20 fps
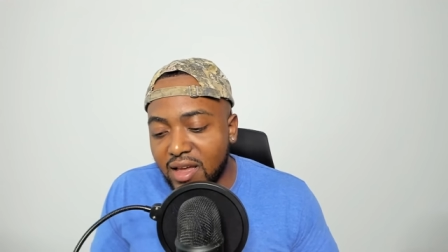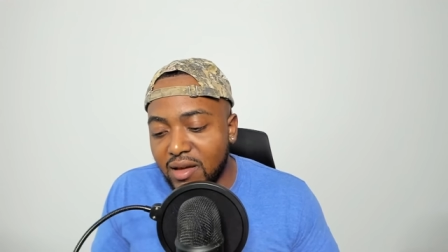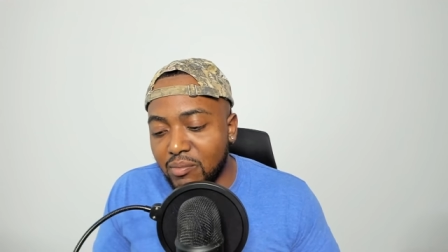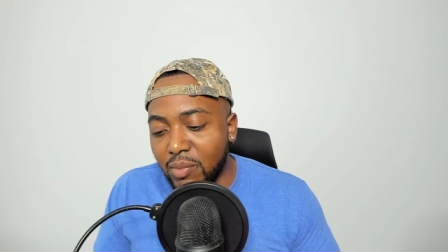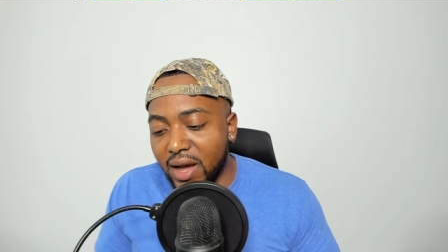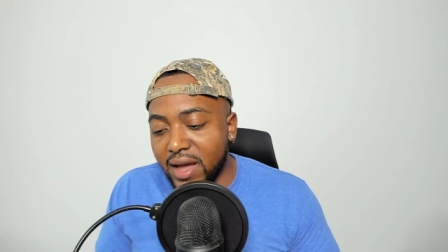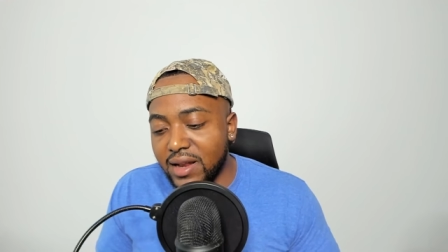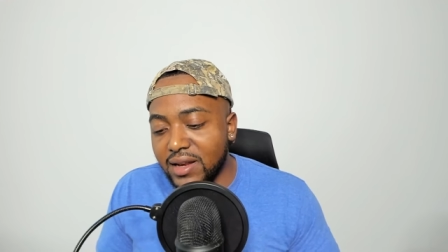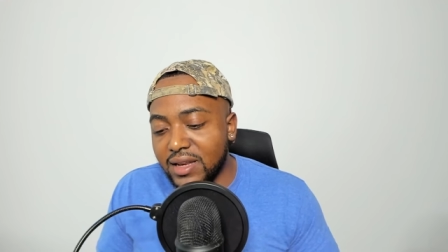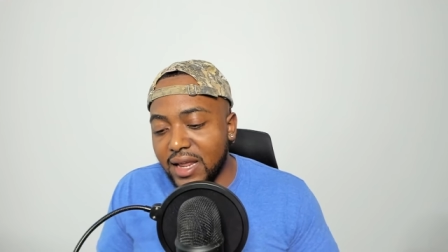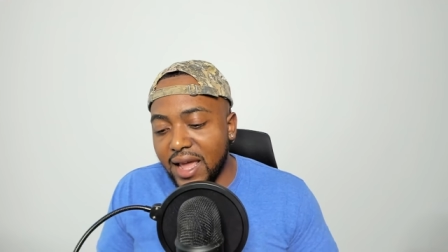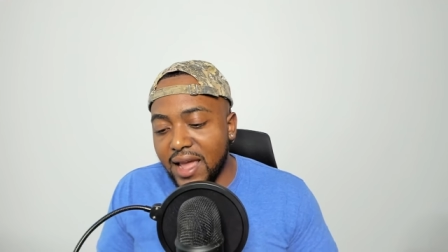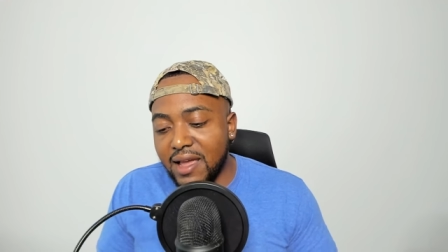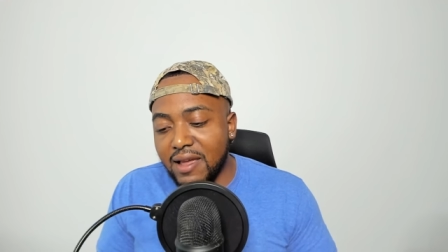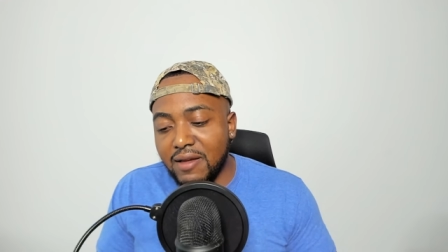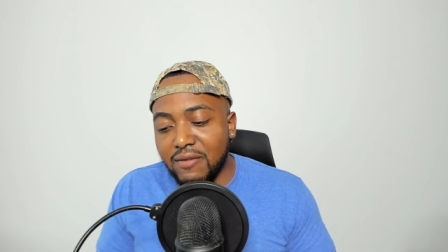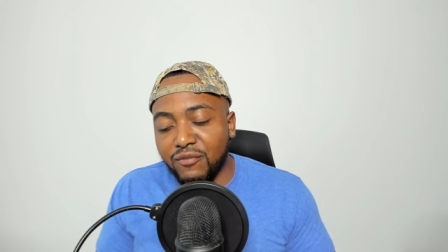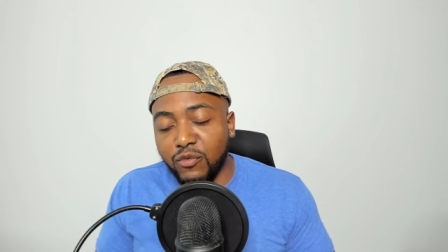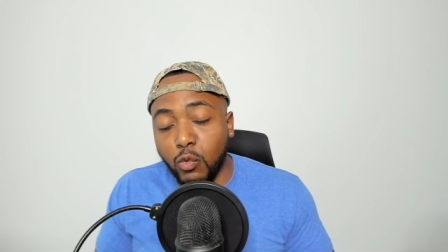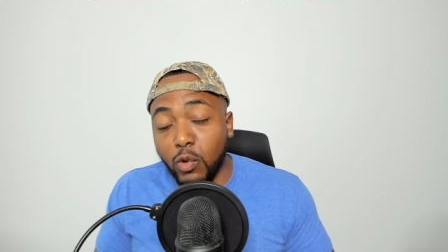But
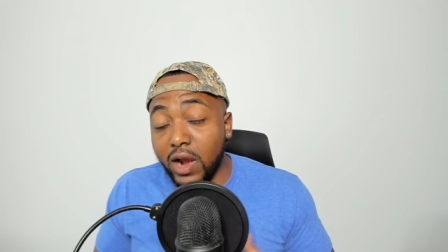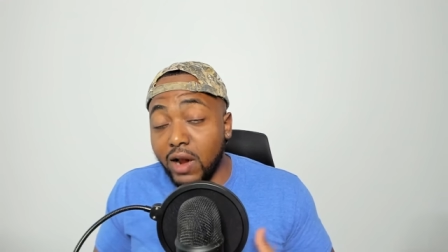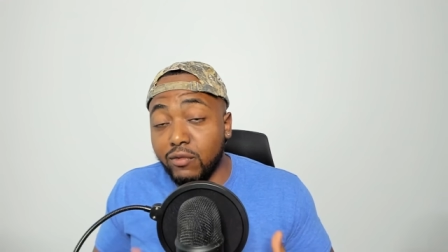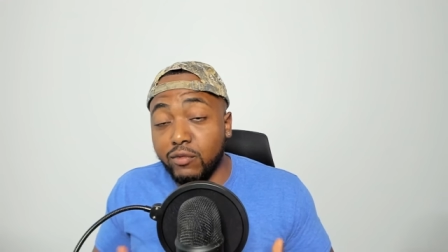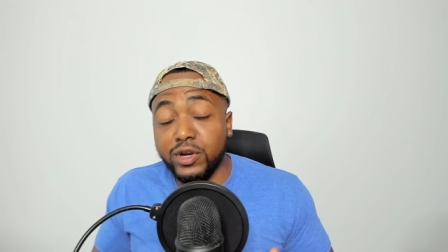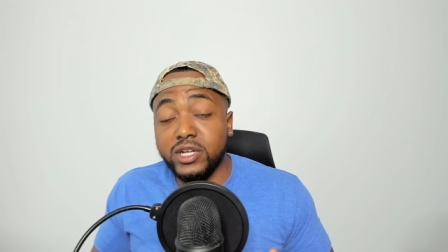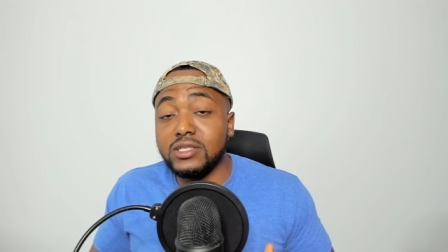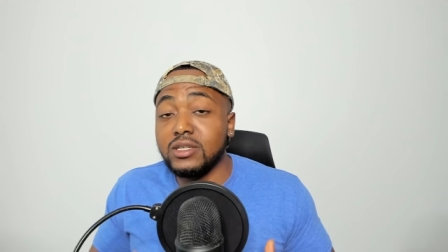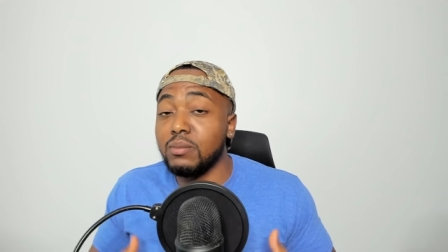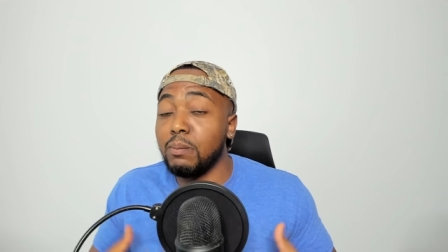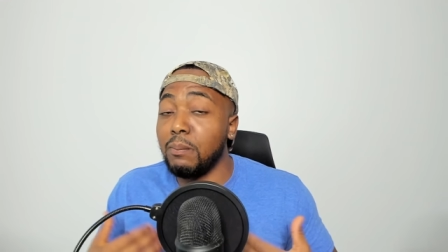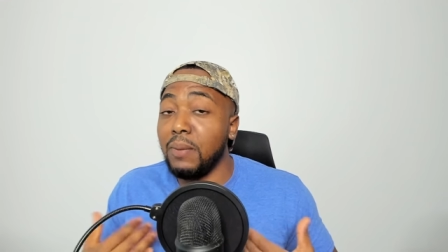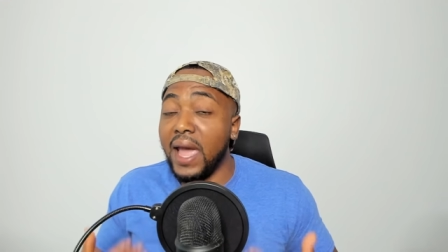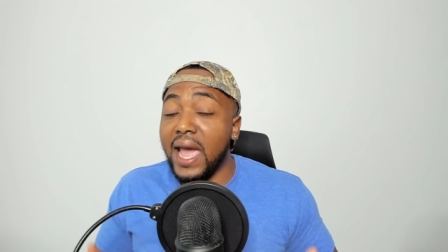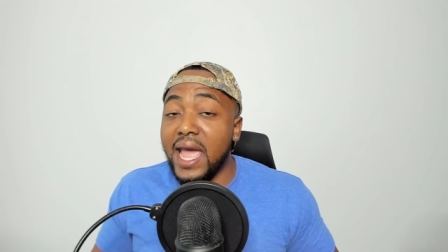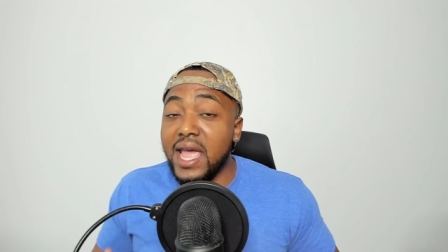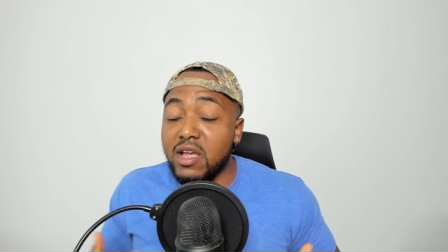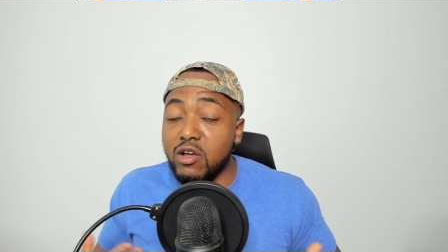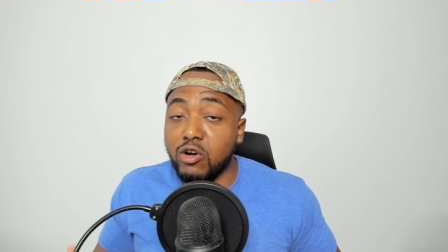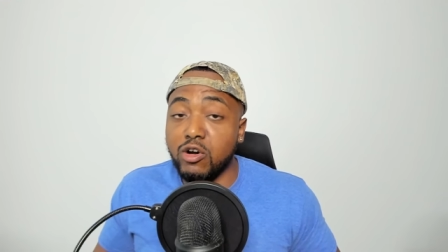they, for whatever reason,
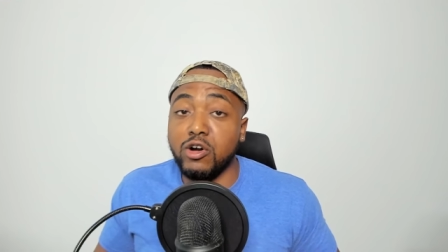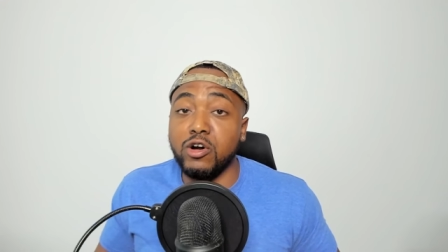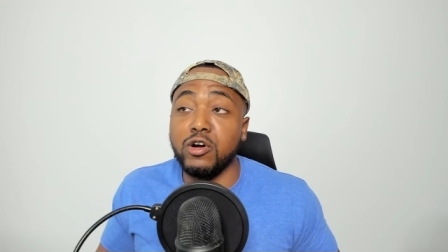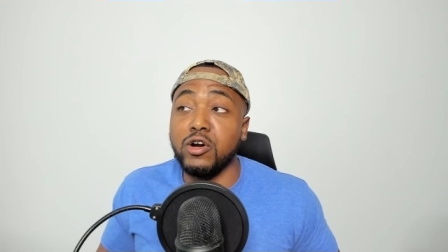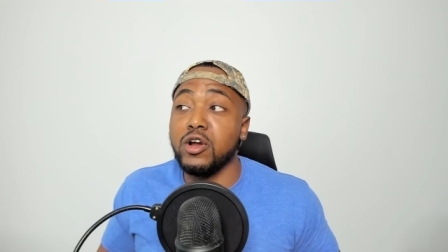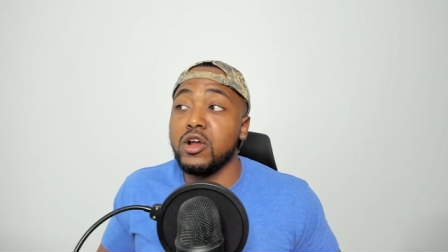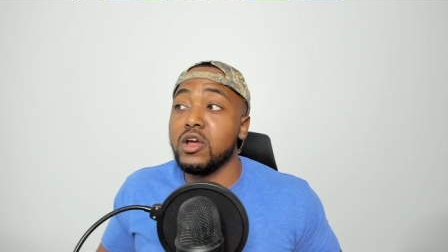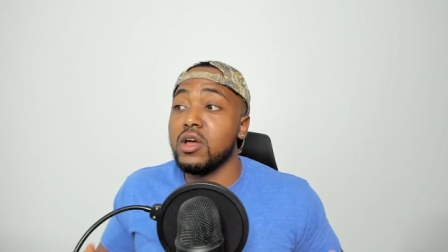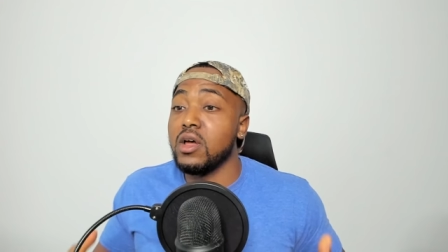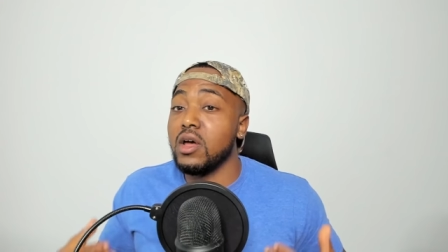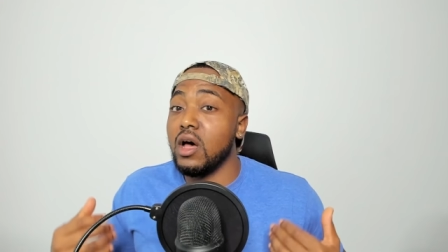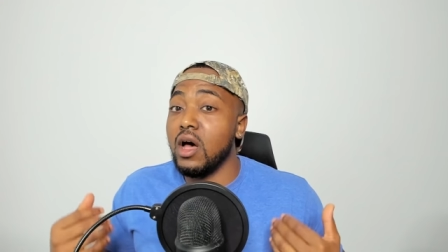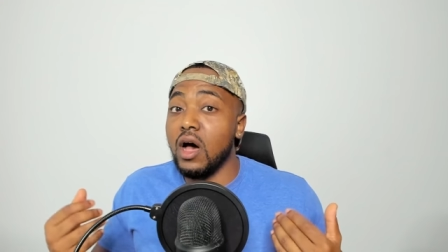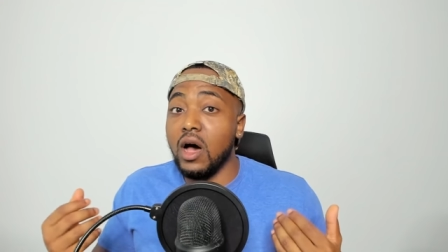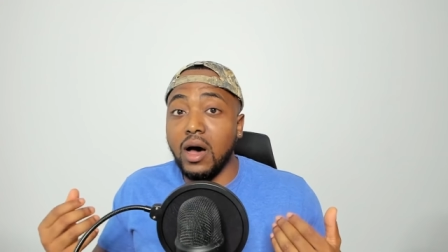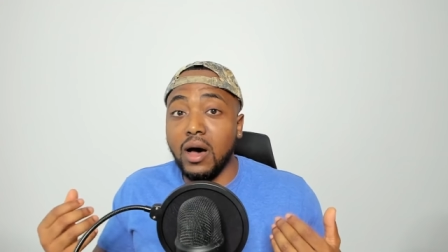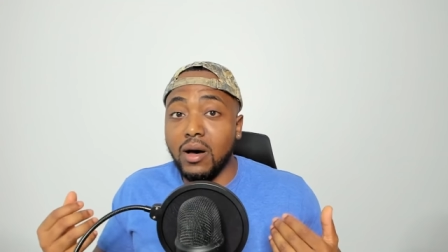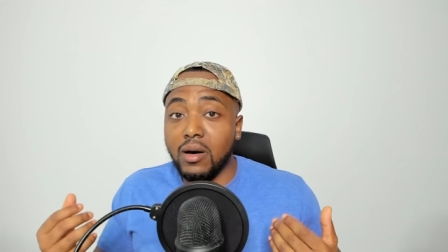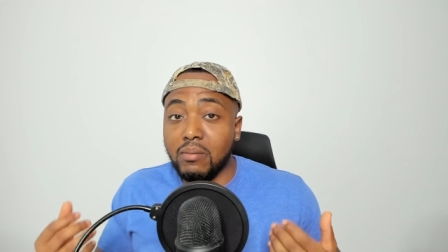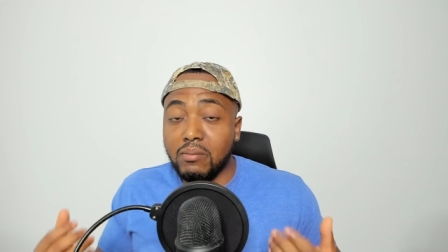pay her
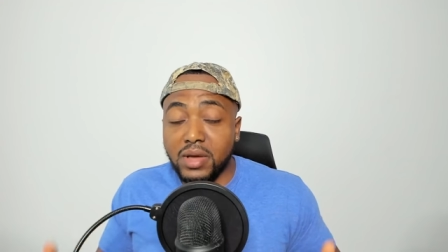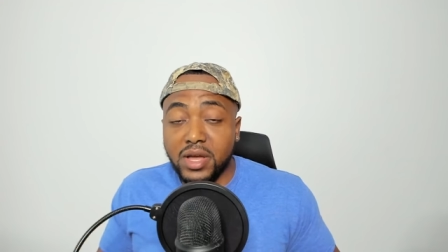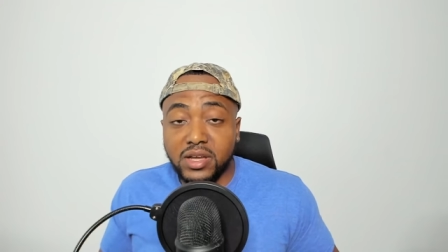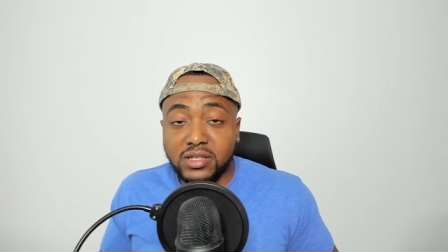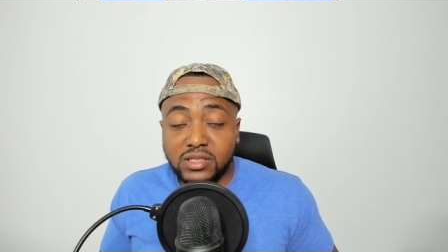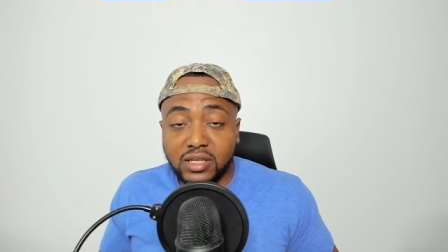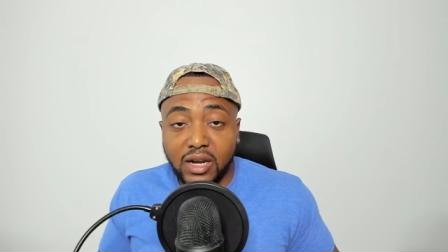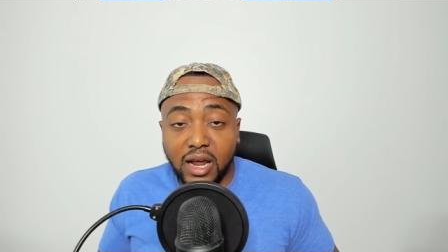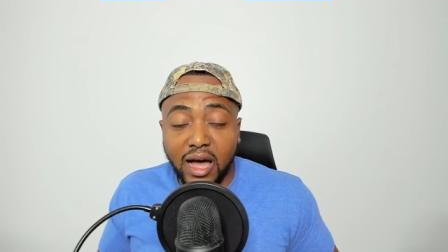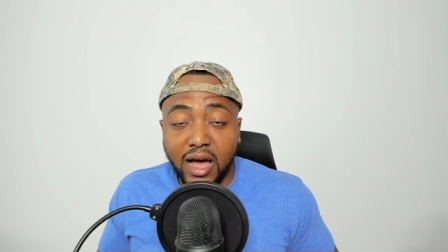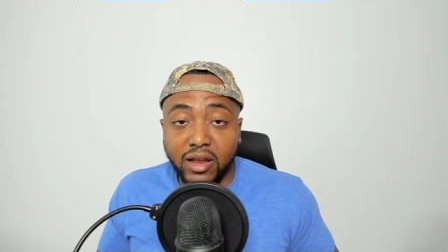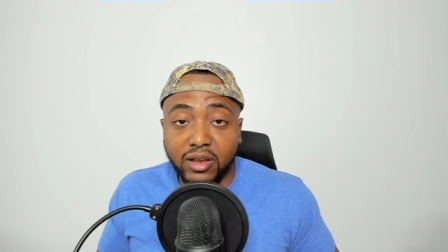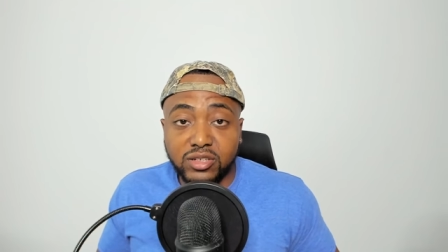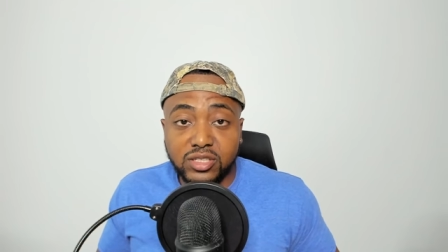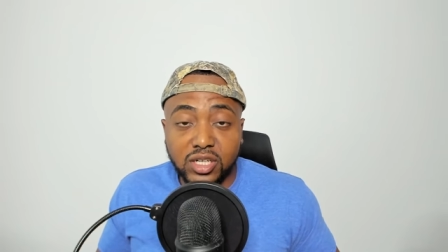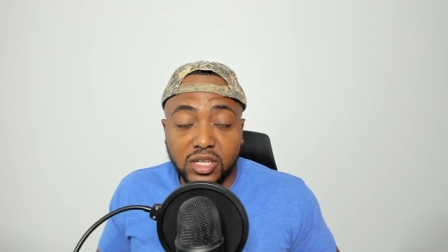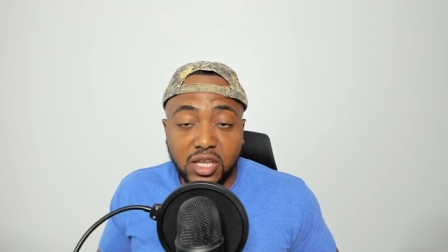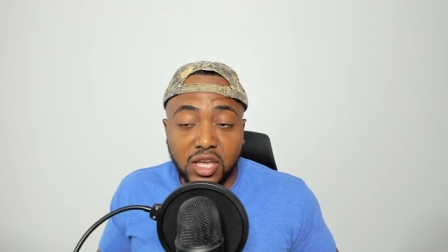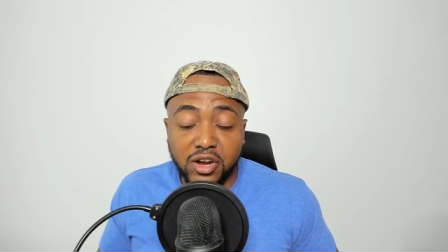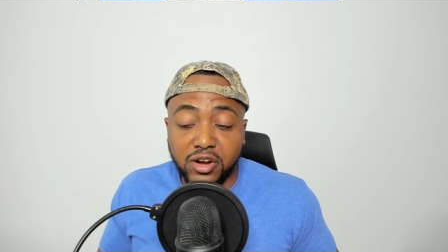uh, millions of
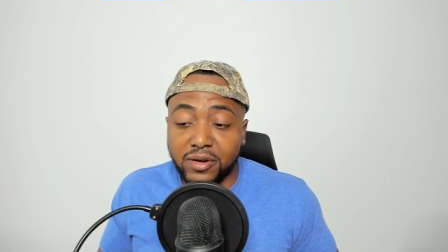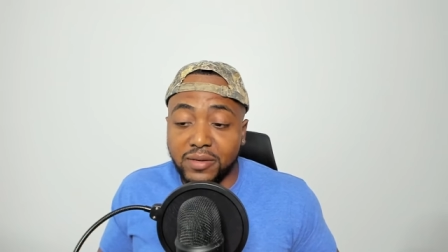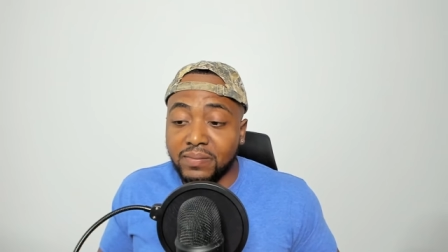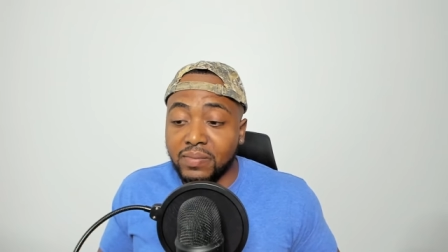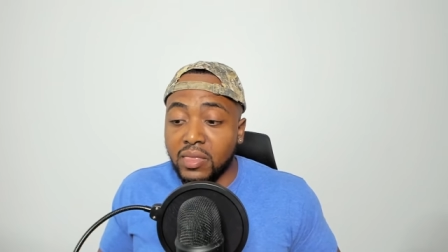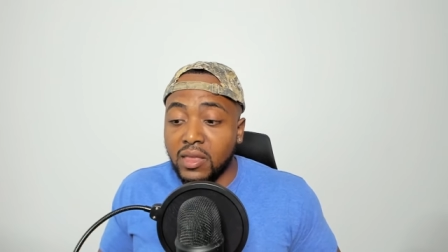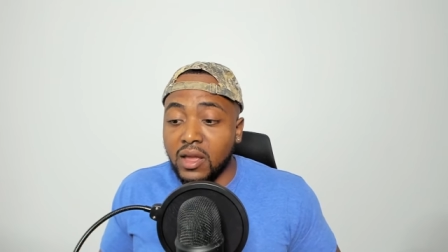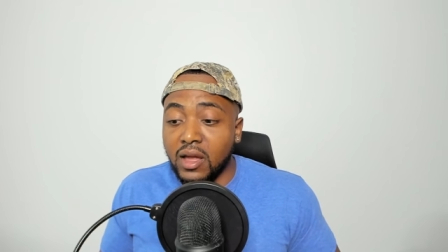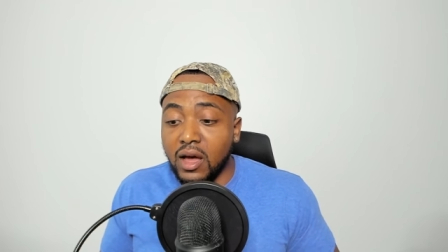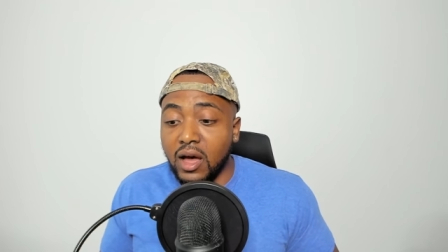dollars a year,